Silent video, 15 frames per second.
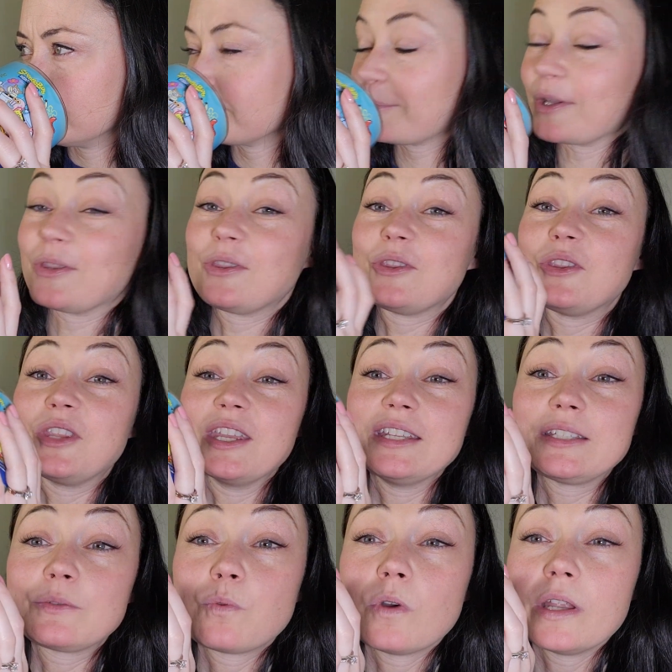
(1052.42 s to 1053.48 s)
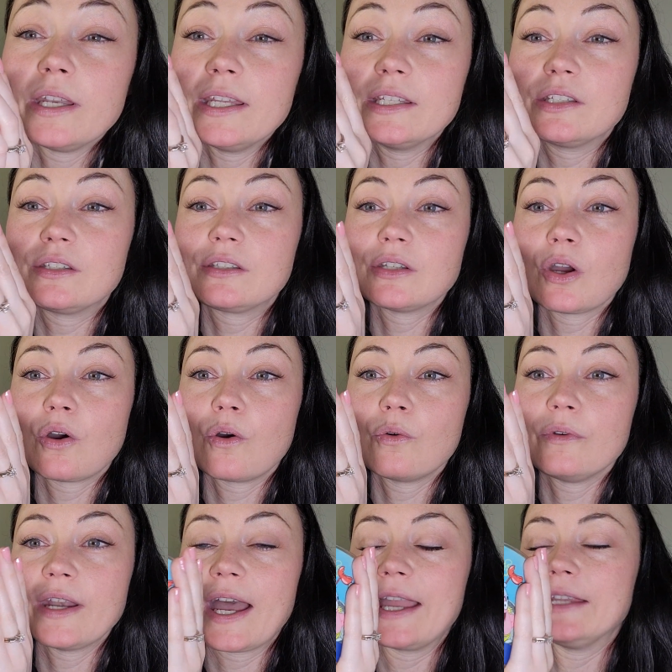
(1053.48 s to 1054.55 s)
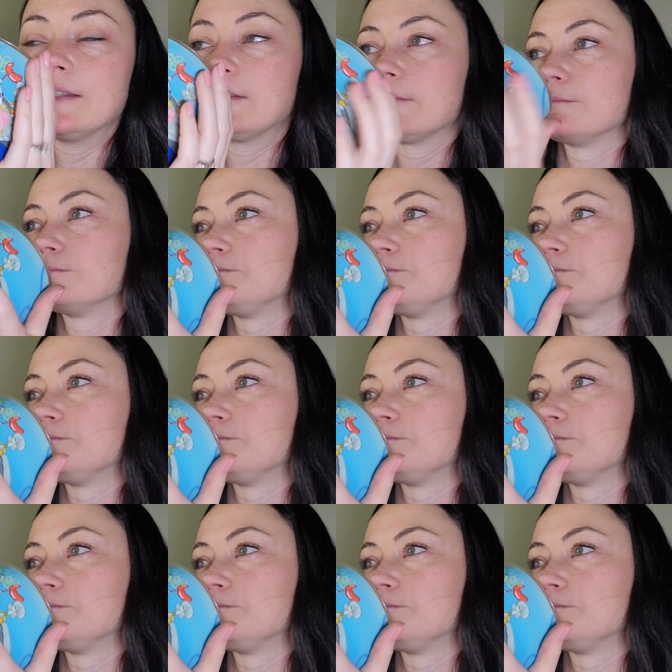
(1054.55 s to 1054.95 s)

But this one is so nice.